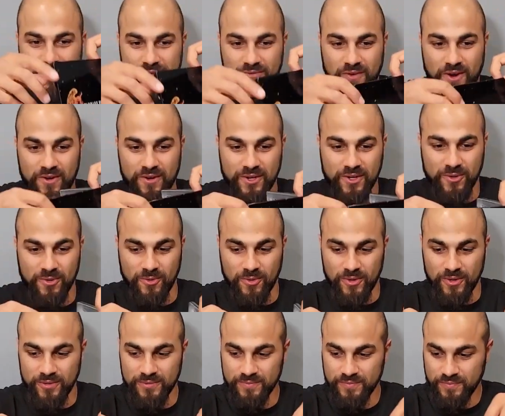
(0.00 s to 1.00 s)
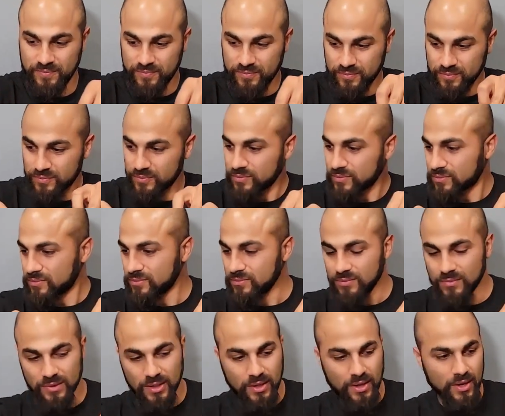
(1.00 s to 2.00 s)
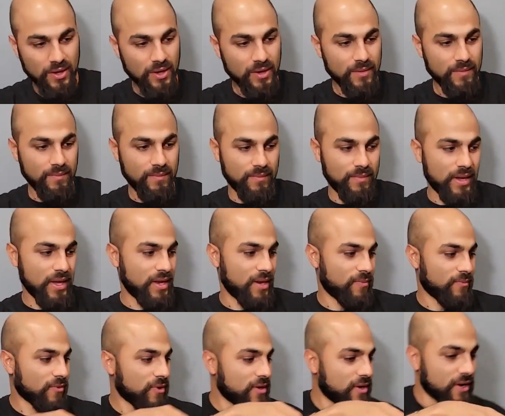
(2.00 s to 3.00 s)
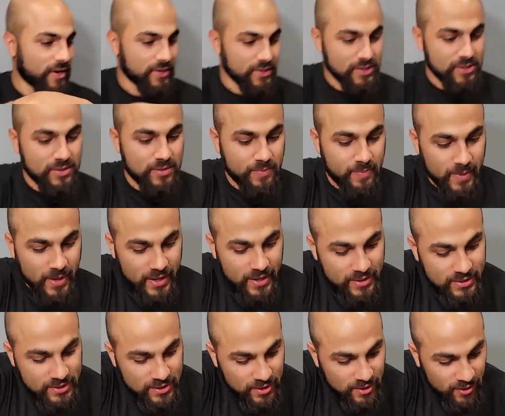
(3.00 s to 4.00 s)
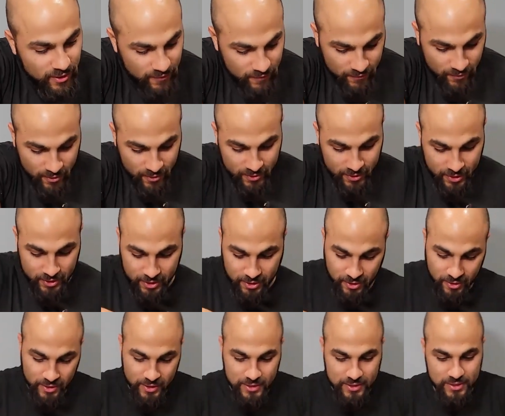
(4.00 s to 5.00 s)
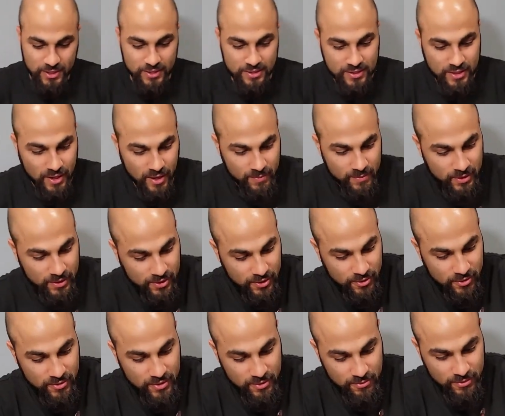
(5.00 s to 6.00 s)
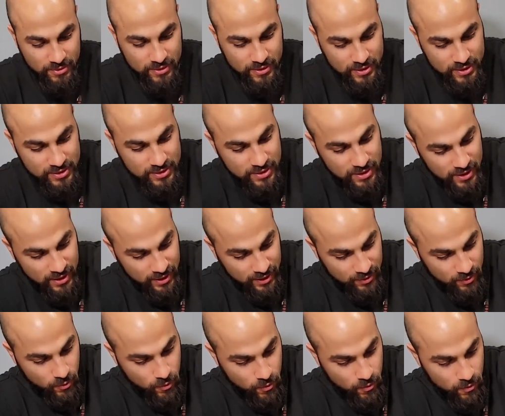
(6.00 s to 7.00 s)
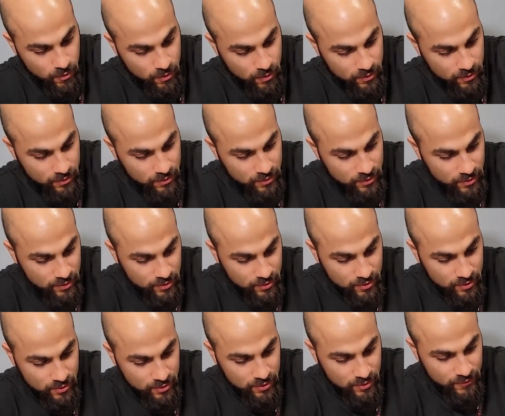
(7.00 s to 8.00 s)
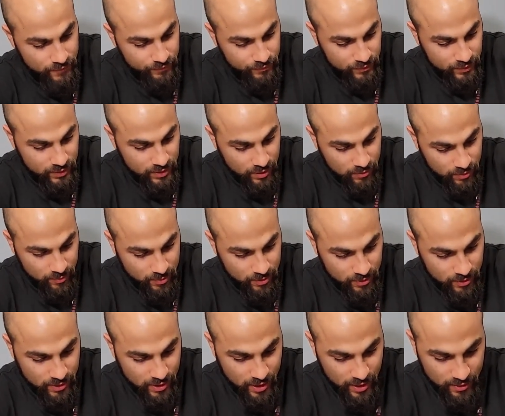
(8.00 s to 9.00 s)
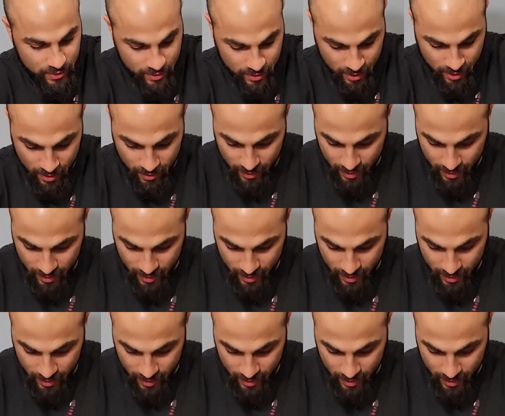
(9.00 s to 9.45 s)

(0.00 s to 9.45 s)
Very cool. Man, I'm running out of space here for all the goodies that's come included with this thing. Whew. Okay, we'll put that there.